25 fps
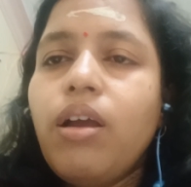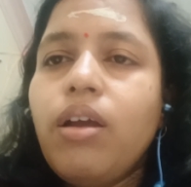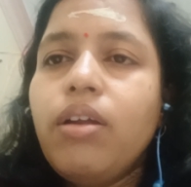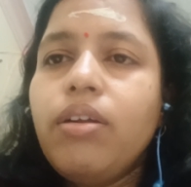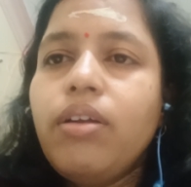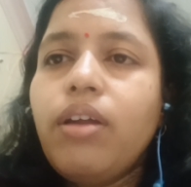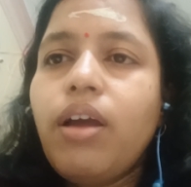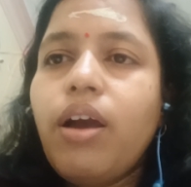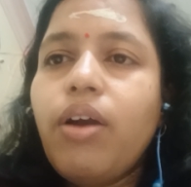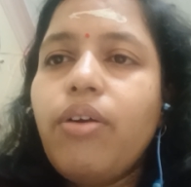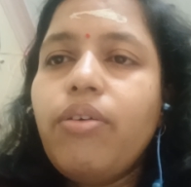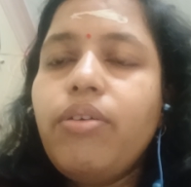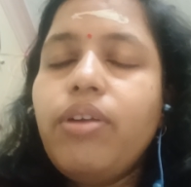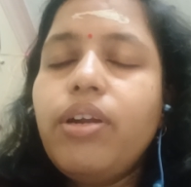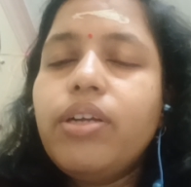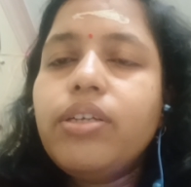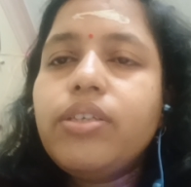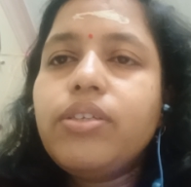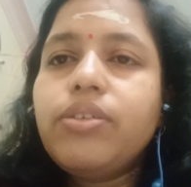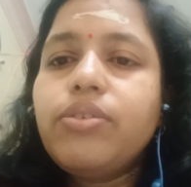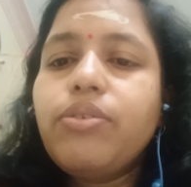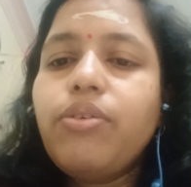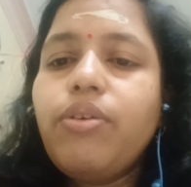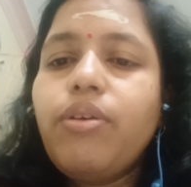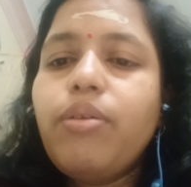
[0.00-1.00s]
Now
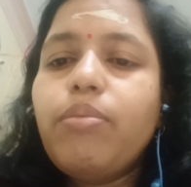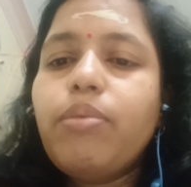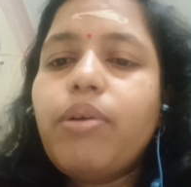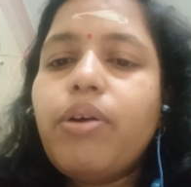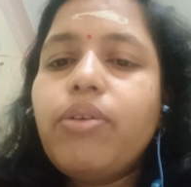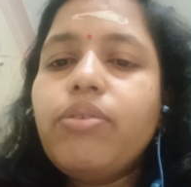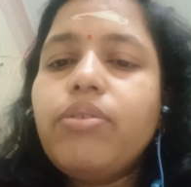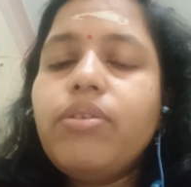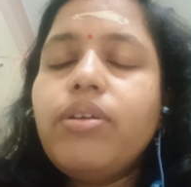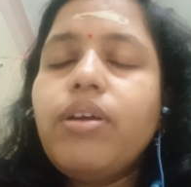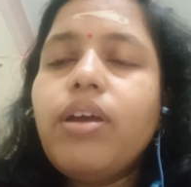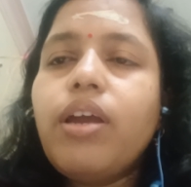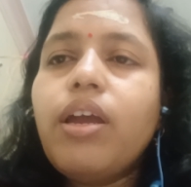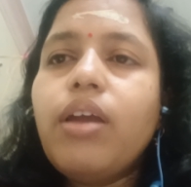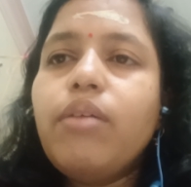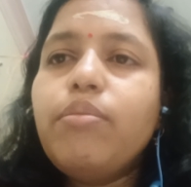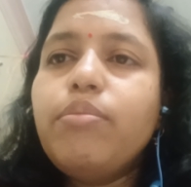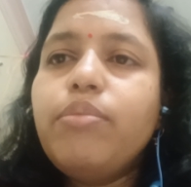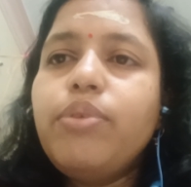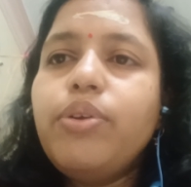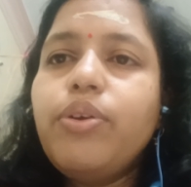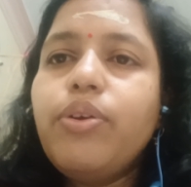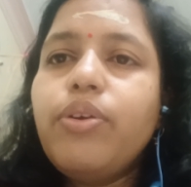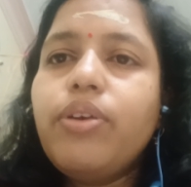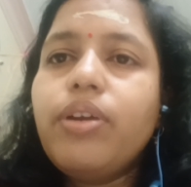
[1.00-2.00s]
let's know about
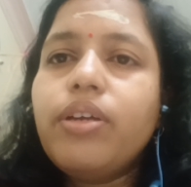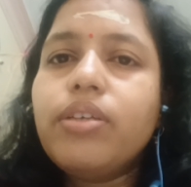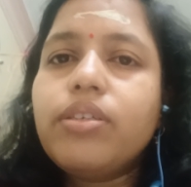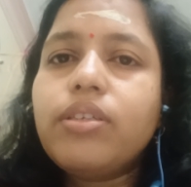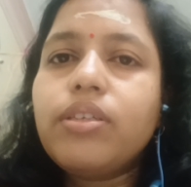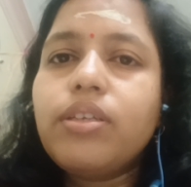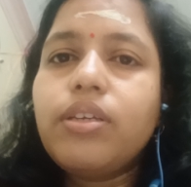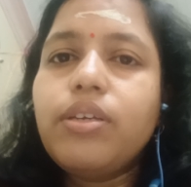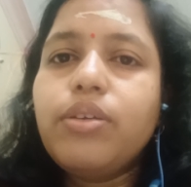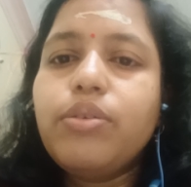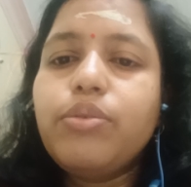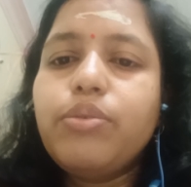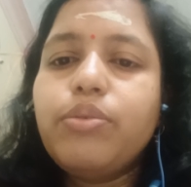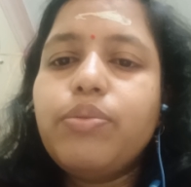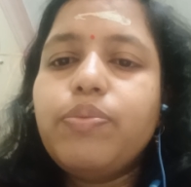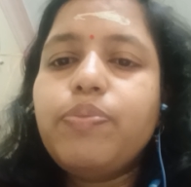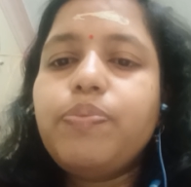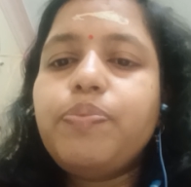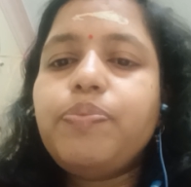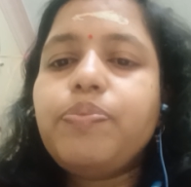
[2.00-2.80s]
embryo rescue.